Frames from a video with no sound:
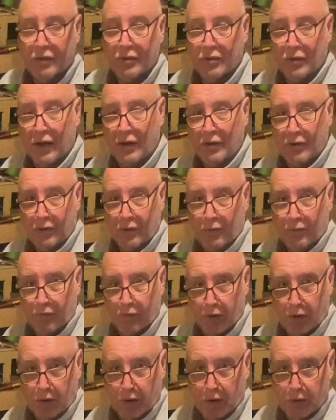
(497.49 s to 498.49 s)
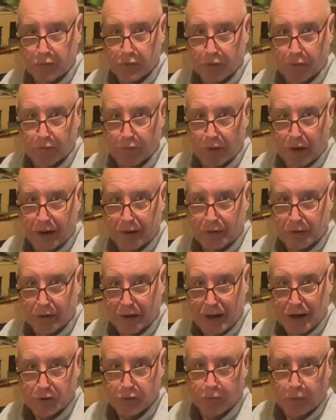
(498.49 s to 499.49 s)
Thank you for all those who've liked and
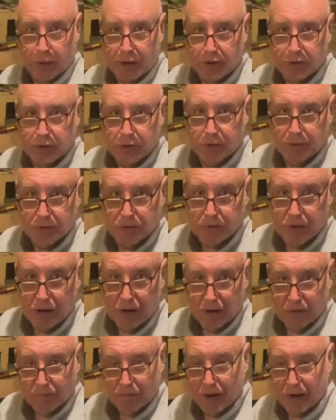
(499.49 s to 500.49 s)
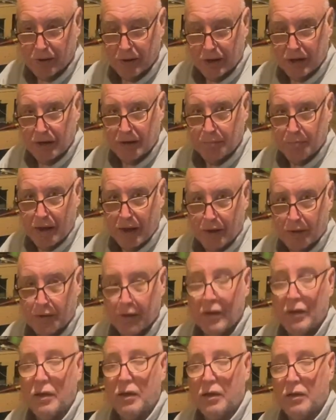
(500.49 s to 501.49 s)
asked questions via the email.
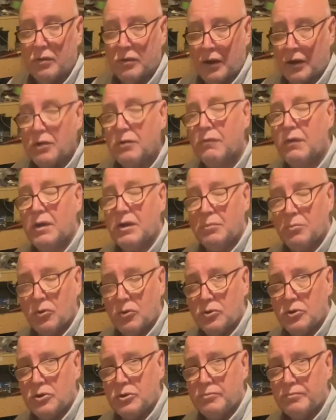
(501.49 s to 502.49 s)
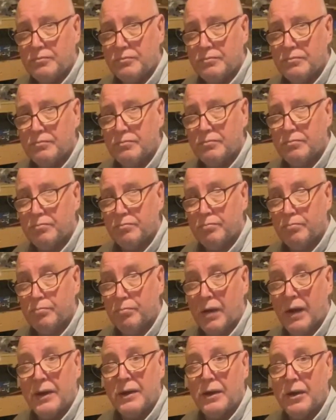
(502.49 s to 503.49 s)
Thank you very much.
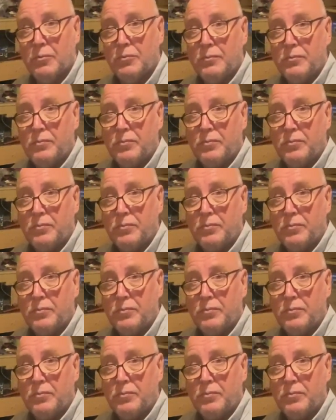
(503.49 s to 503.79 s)
Bye now.